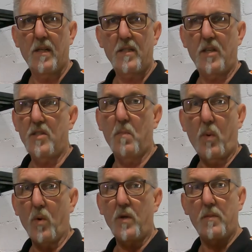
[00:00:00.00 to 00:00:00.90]
So it's
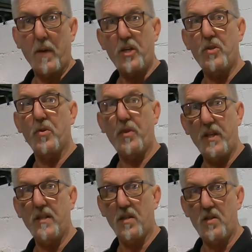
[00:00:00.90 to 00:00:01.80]
important to make sure
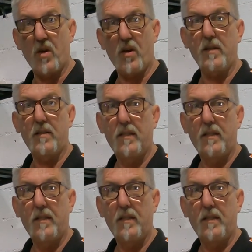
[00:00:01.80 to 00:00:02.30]
things are tight.